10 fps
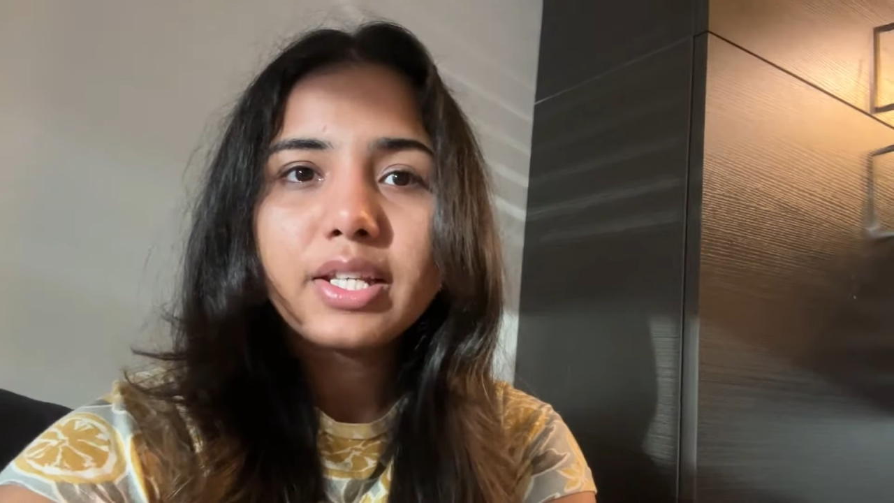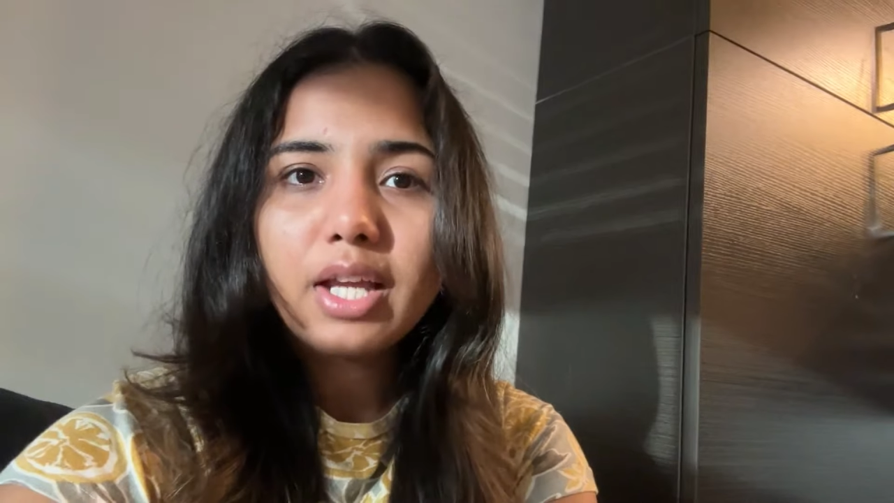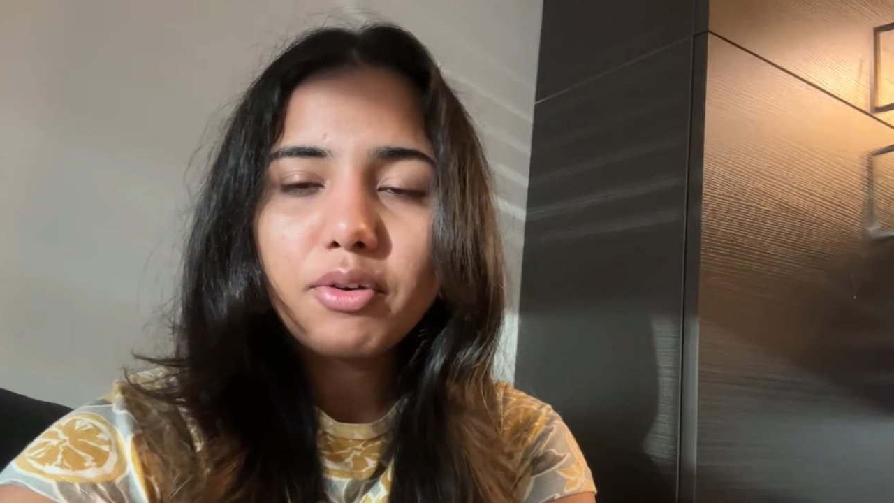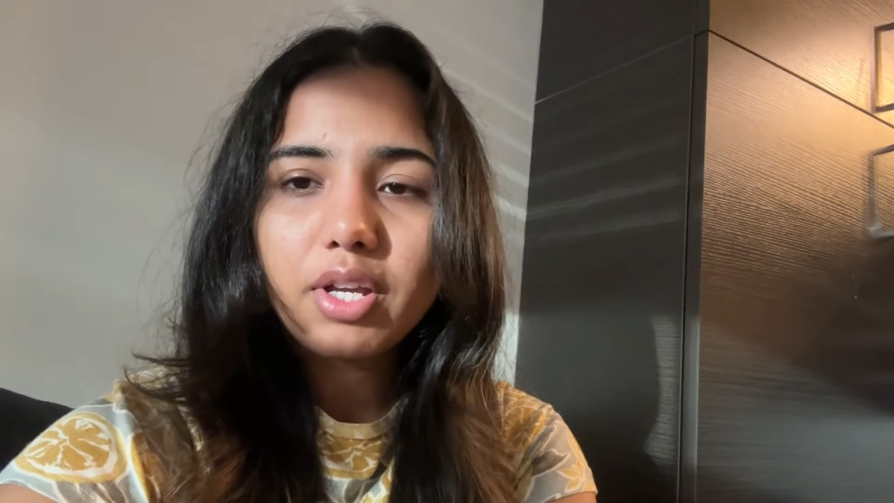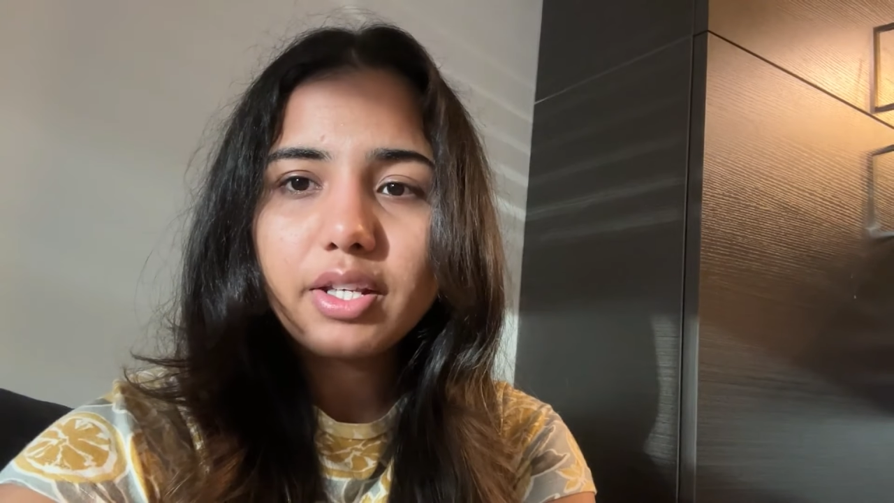
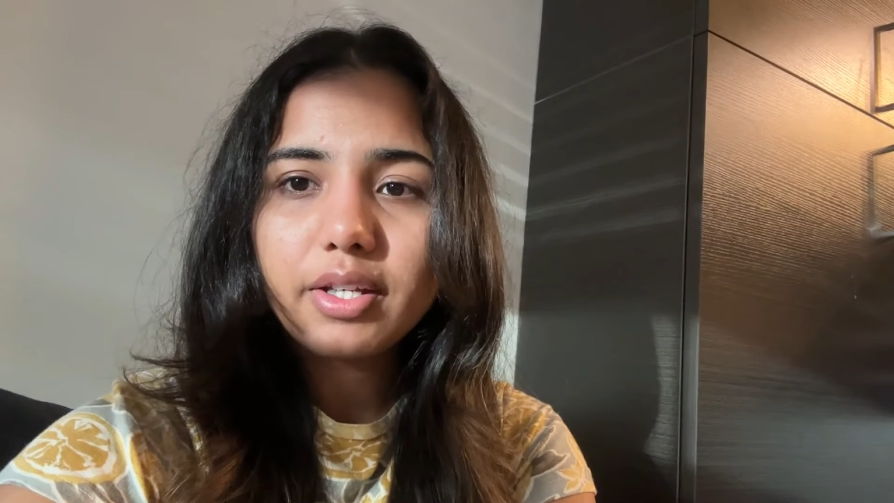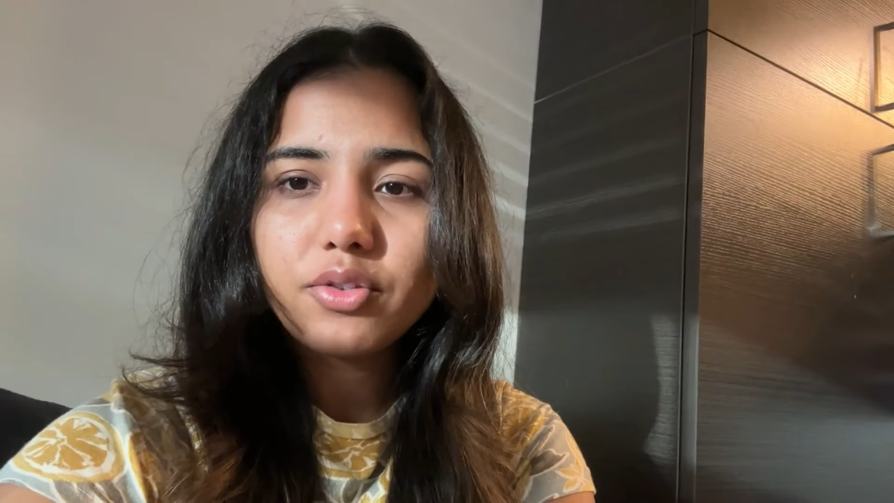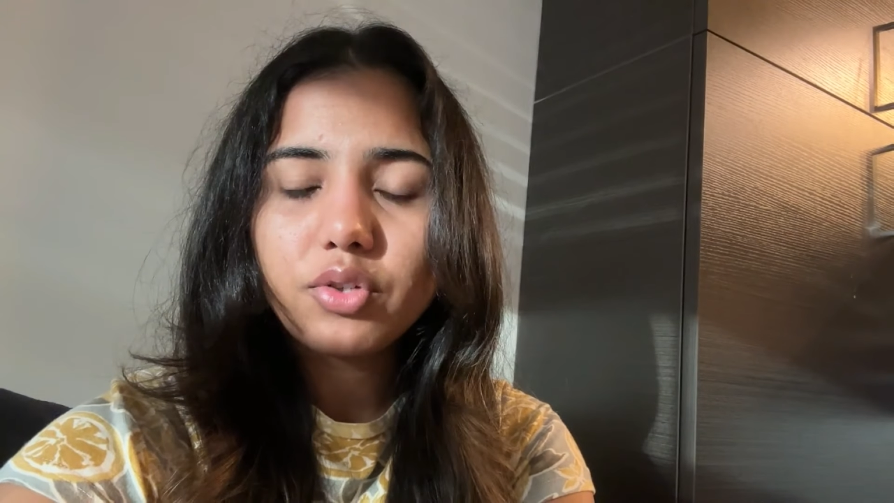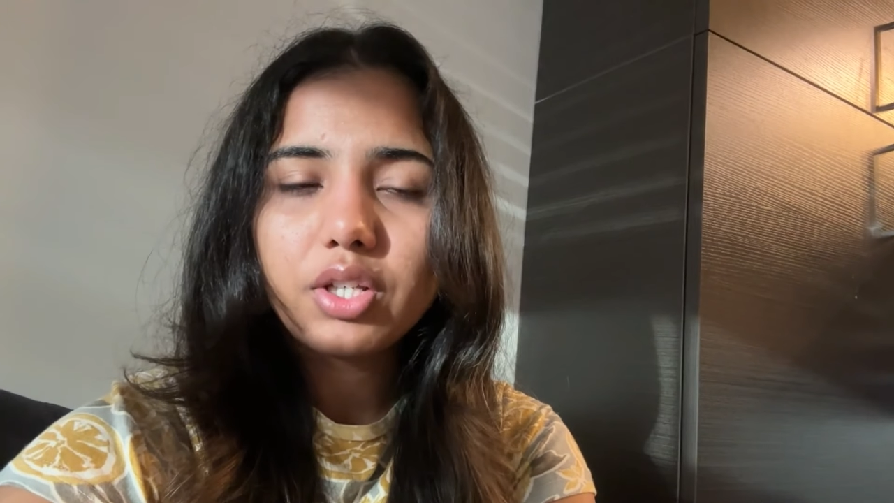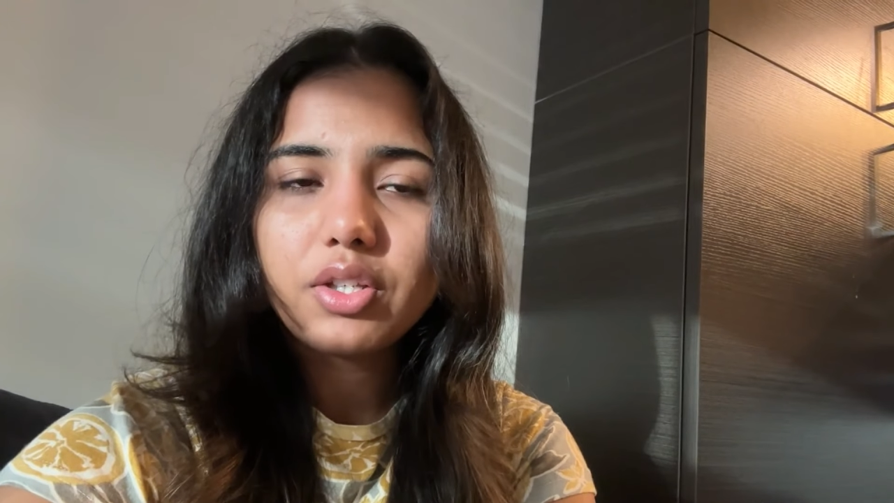Now getting
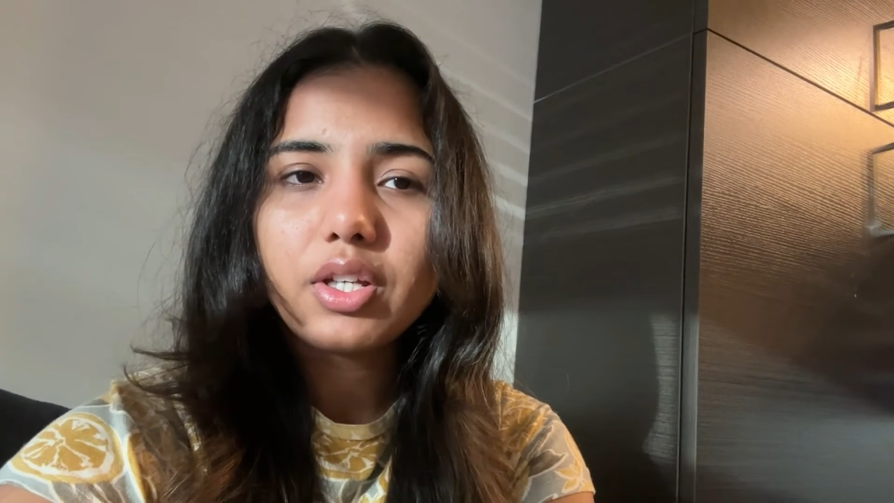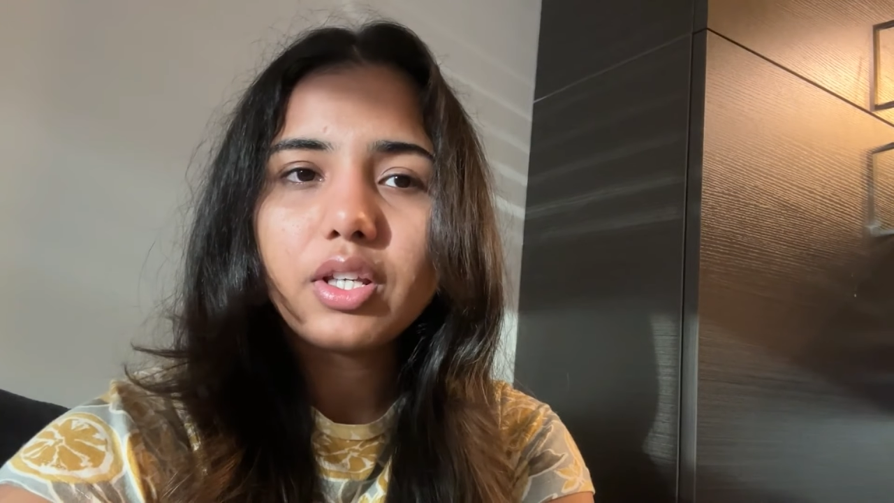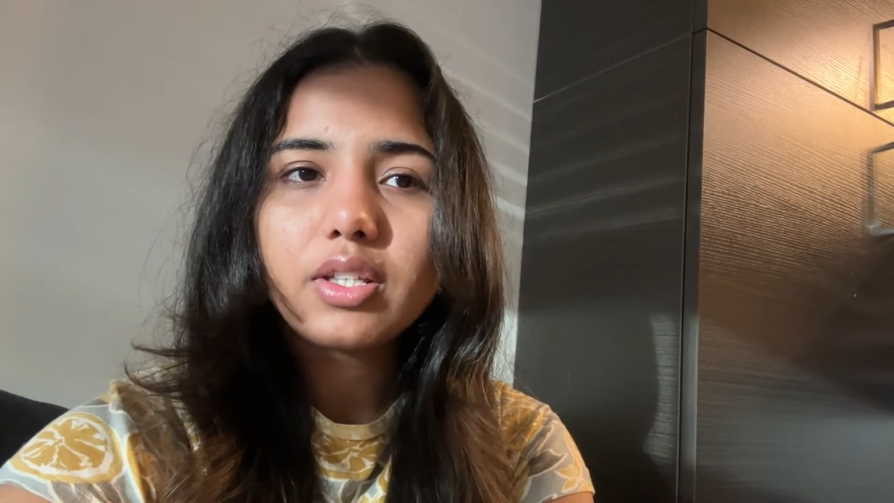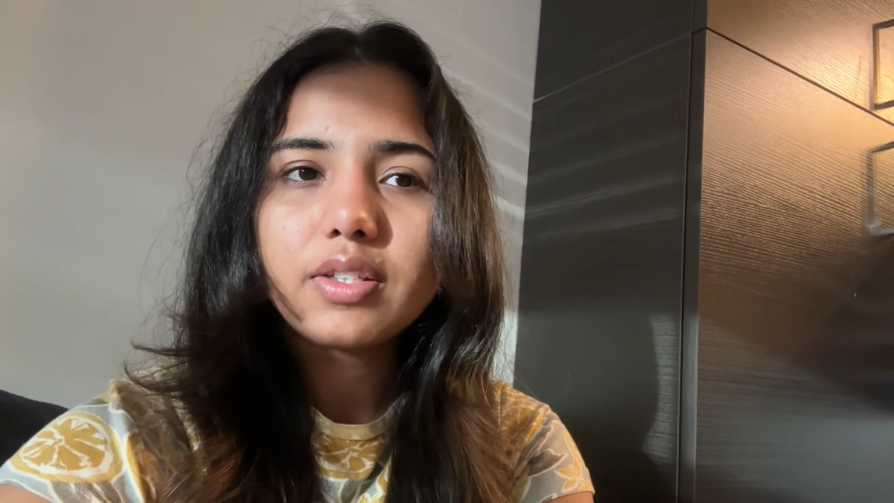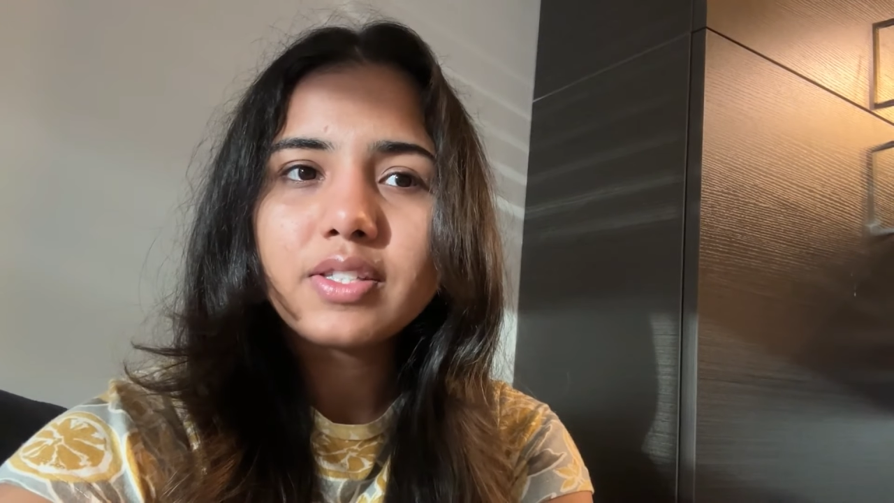treated,
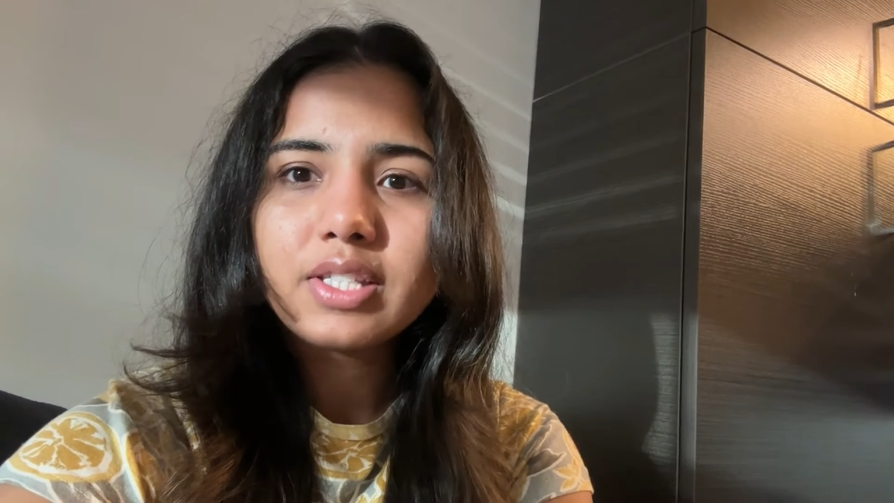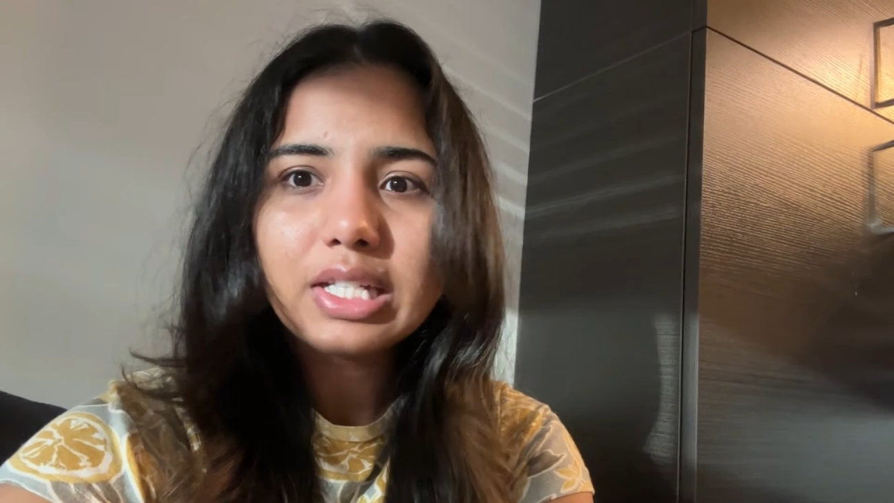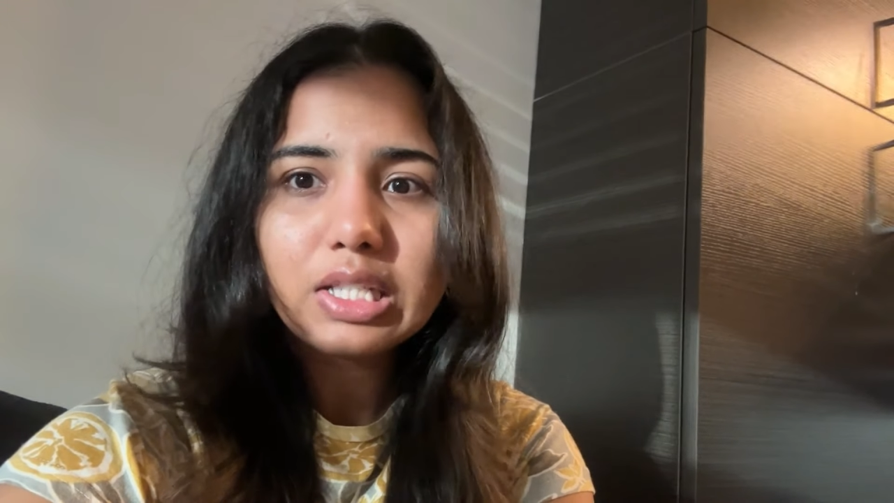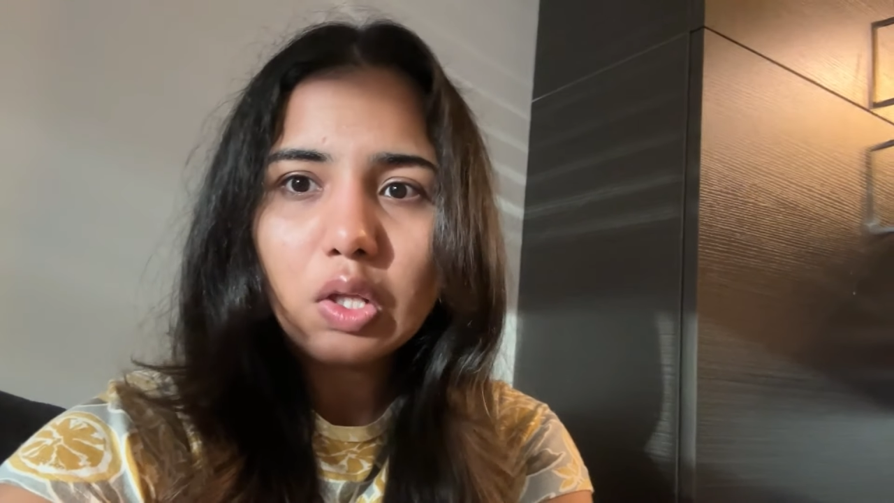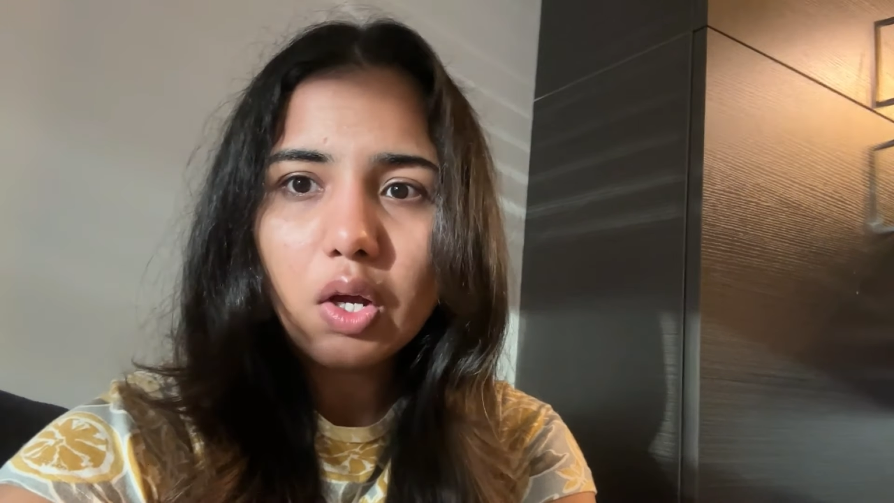
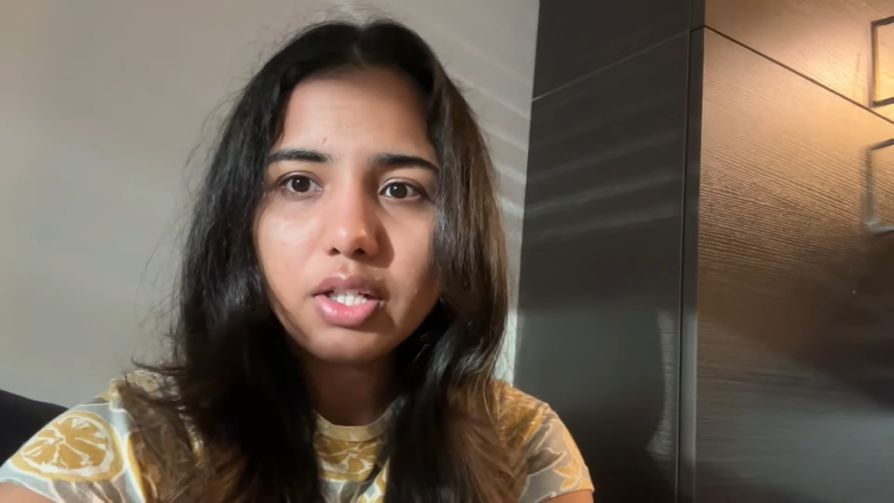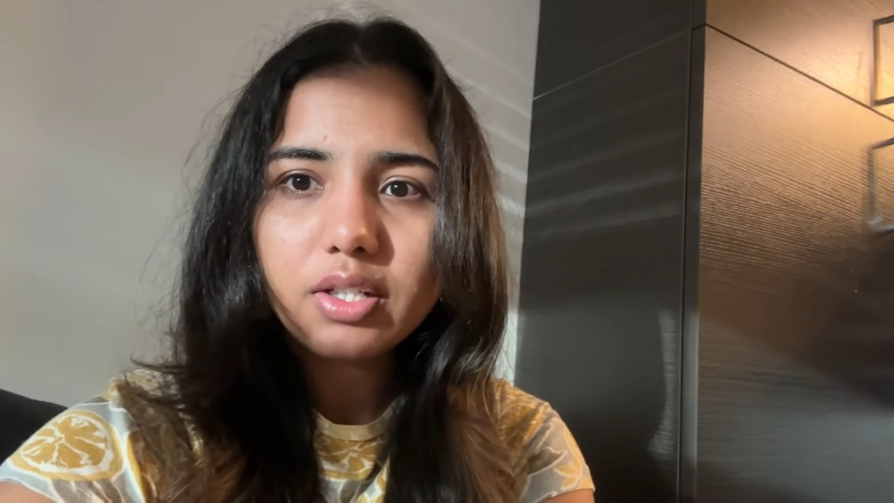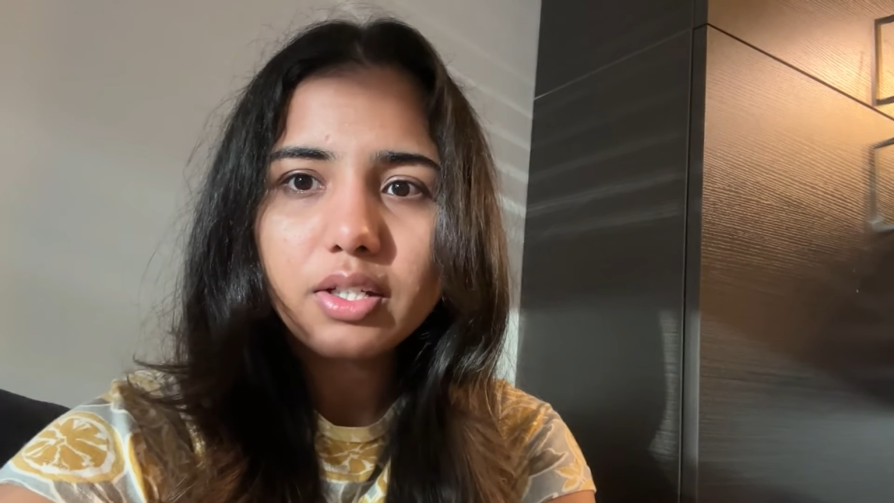still not